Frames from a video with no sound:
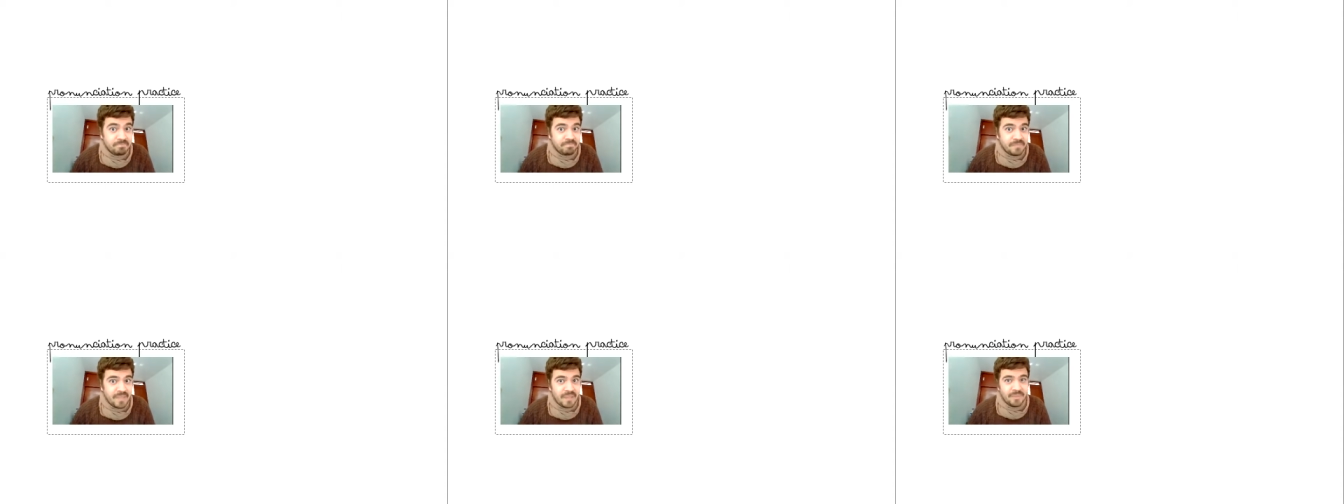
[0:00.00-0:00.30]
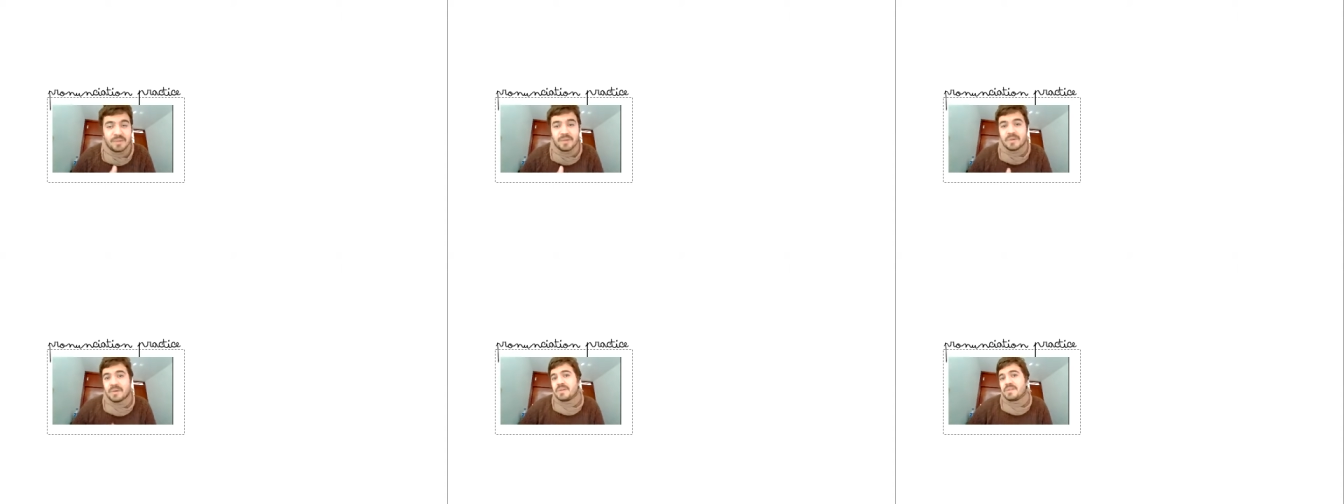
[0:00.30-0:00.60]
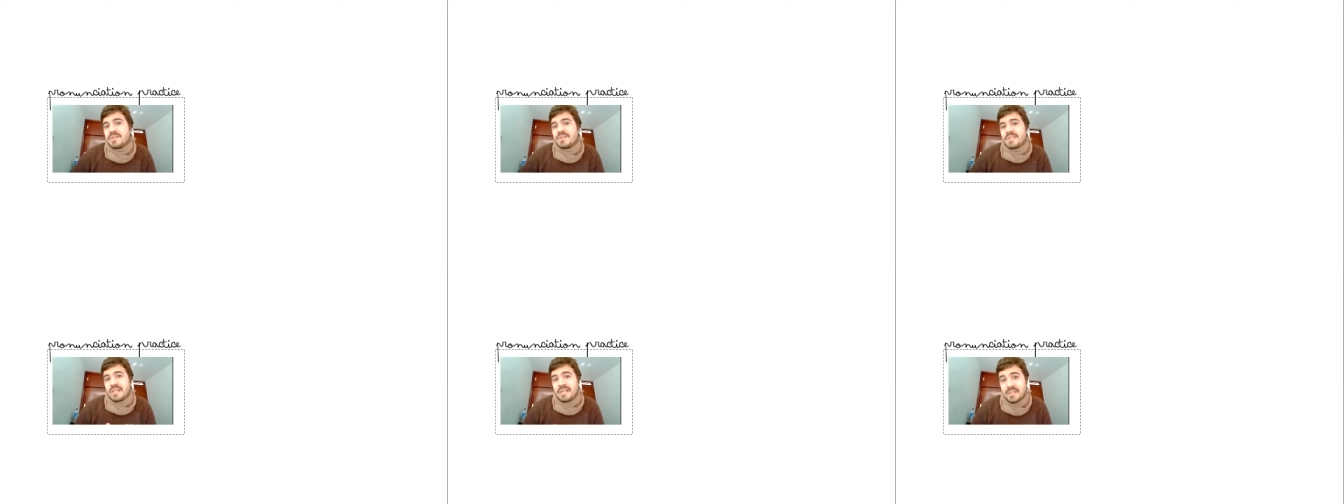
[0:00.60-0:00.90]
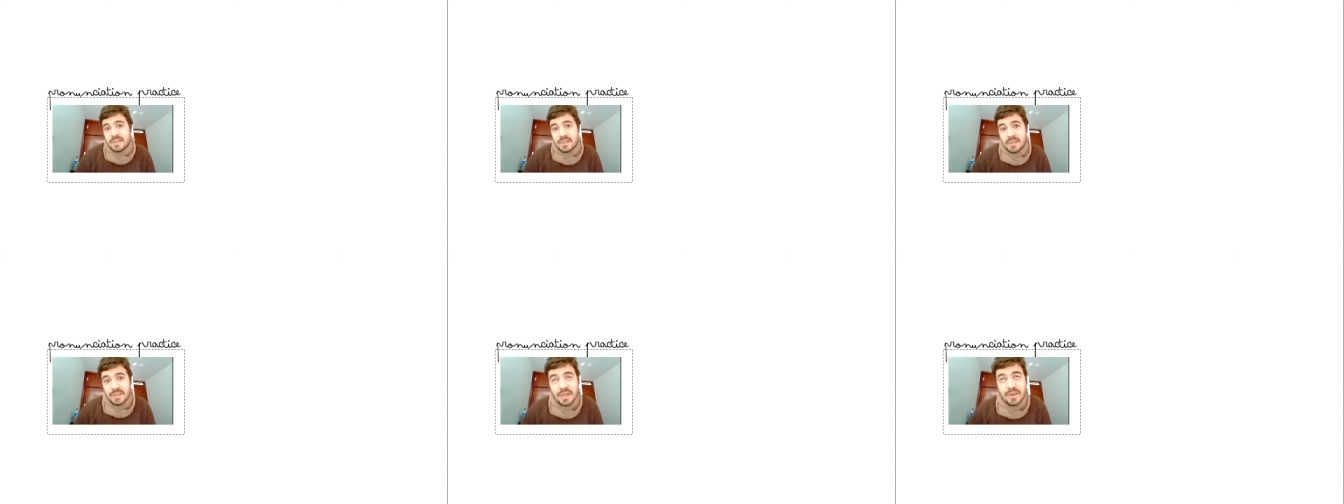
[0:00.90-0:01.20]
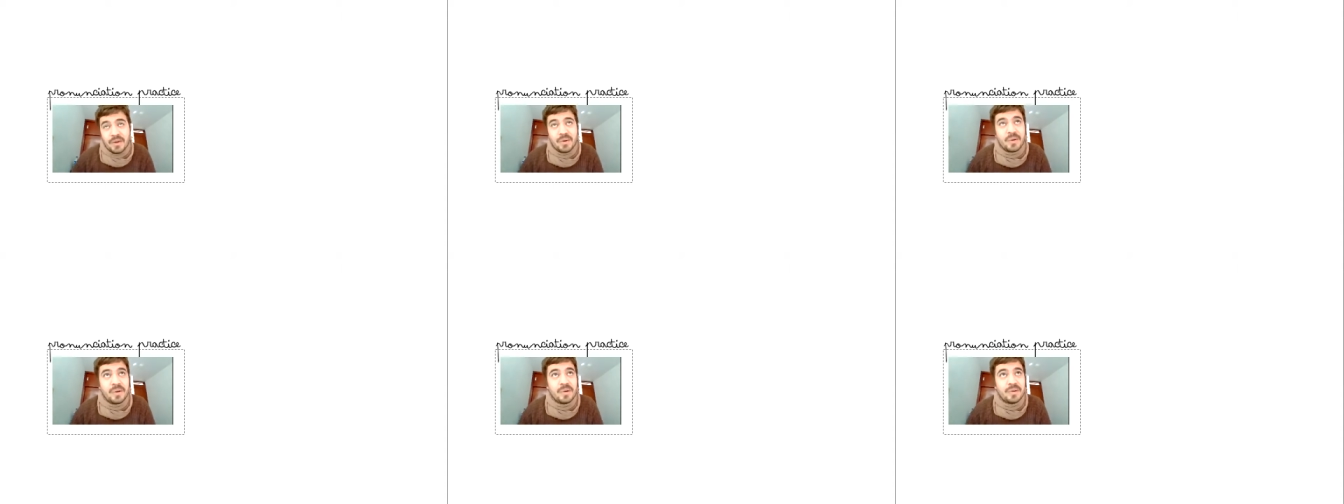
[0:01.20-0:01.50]
I'm not going to tell you that
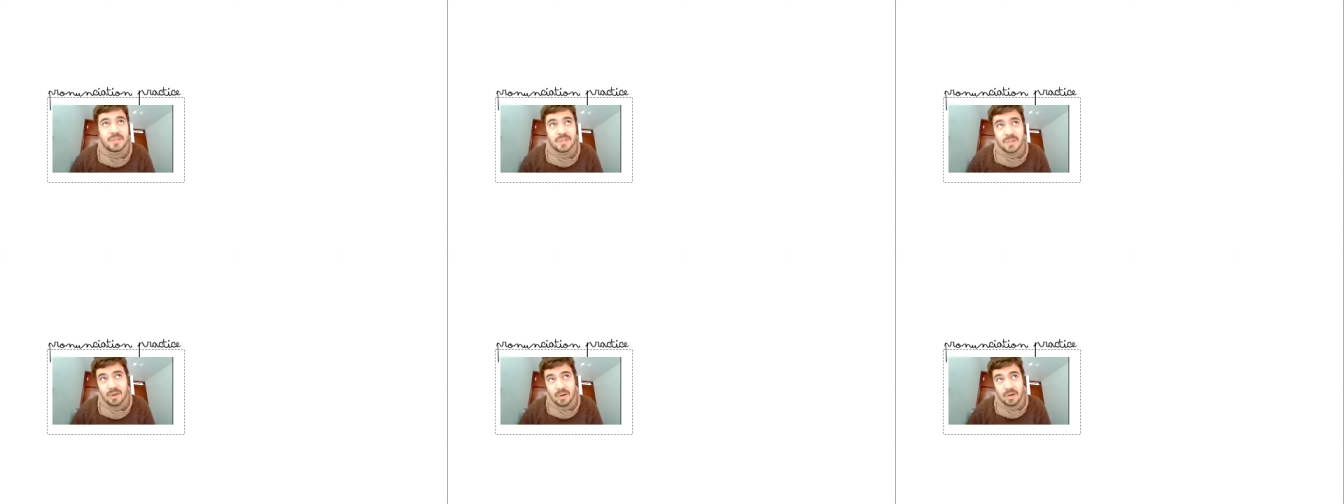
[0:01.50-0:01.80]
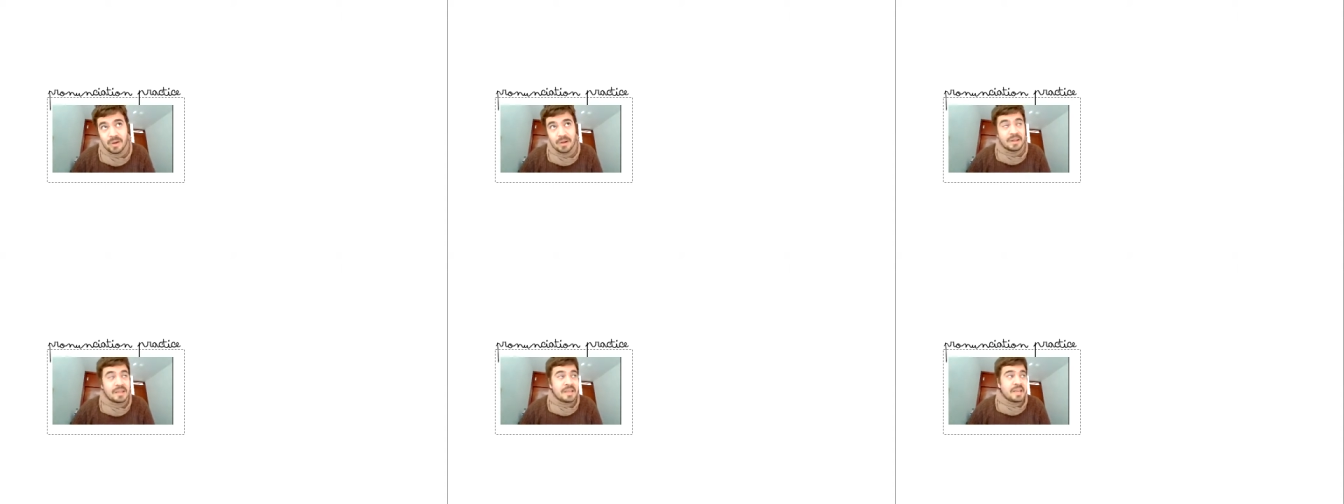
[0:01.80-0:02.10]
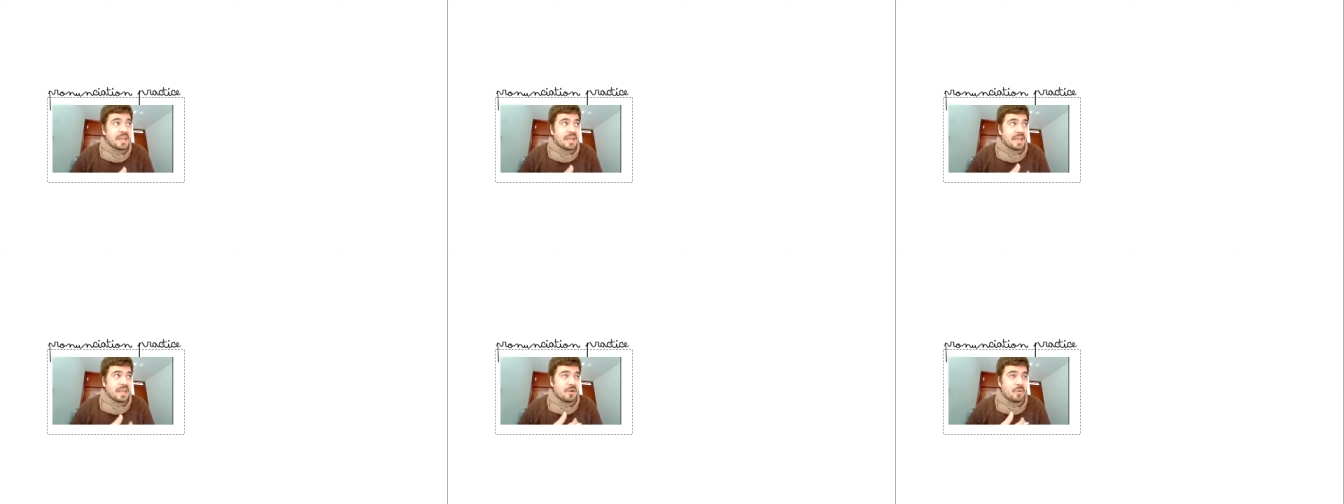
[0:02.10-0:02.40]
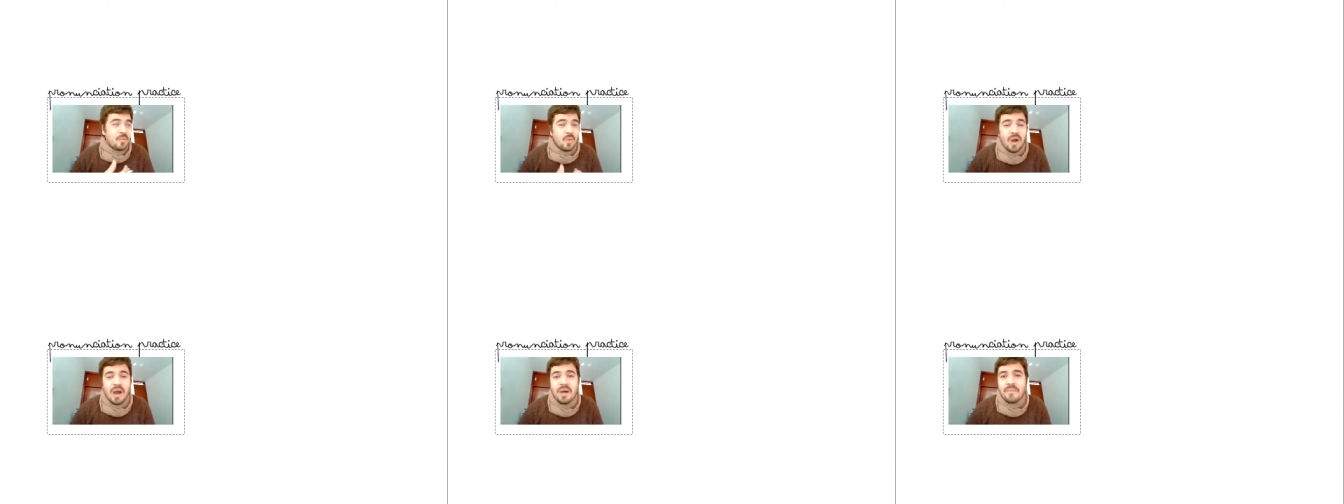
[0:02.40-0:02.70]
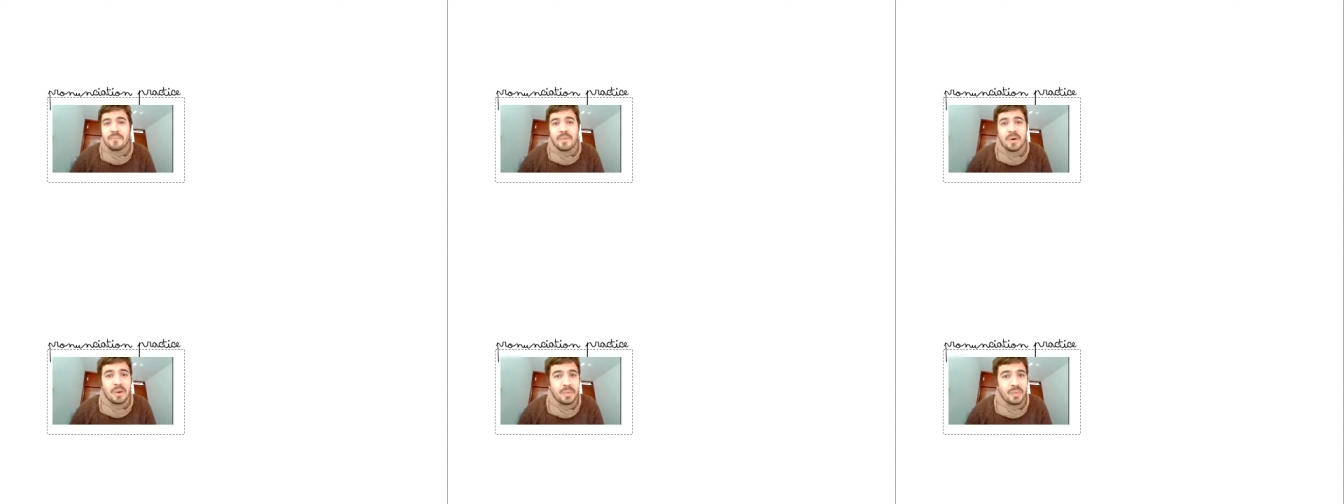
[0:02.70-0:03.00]
you're going to learn in 1
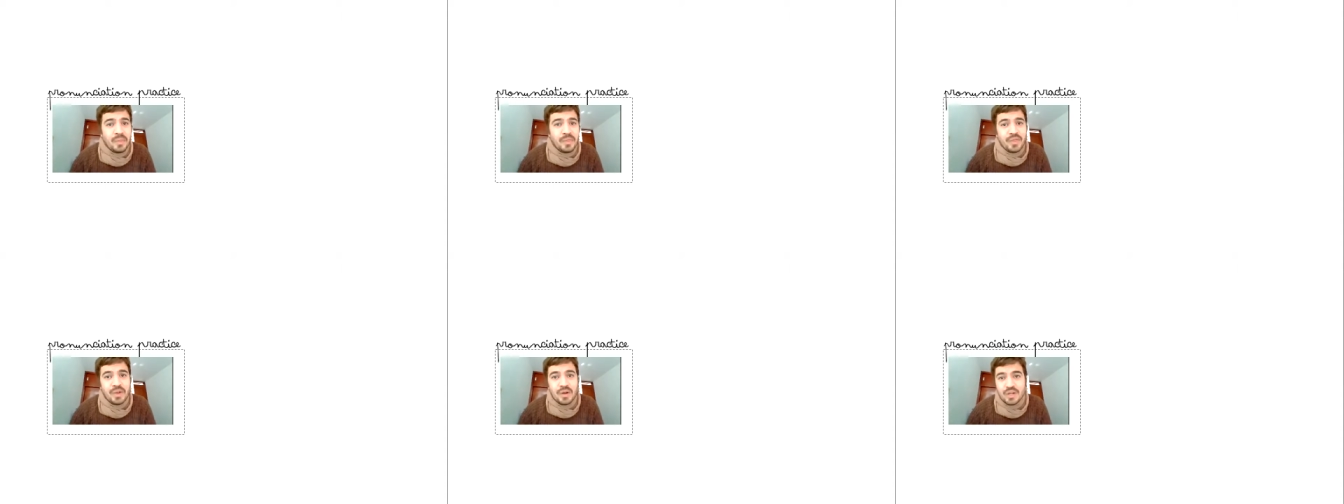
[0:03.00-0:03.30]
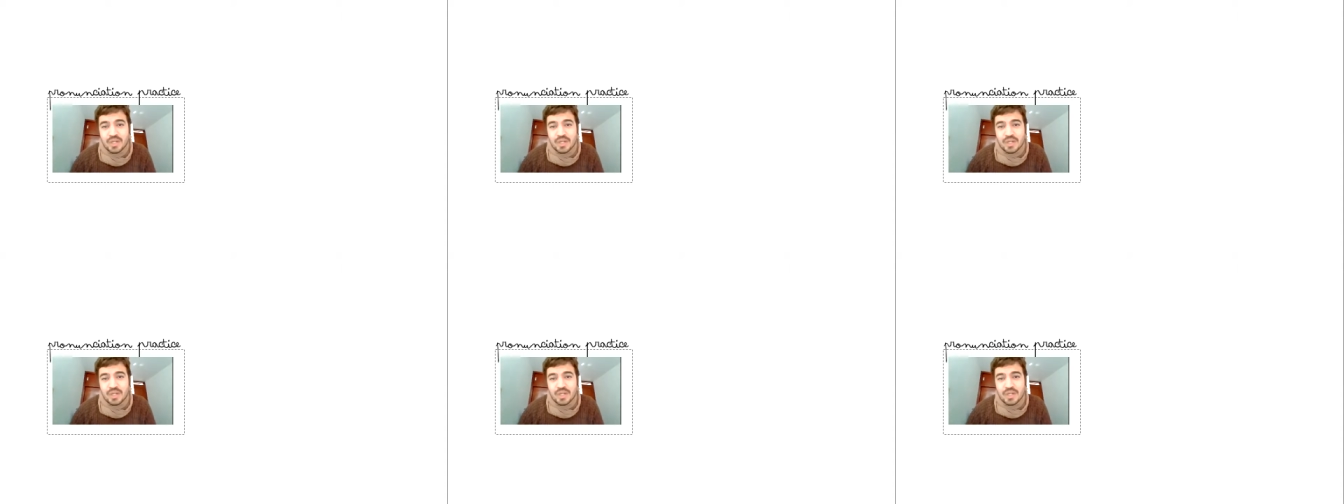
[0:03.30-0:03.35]
month,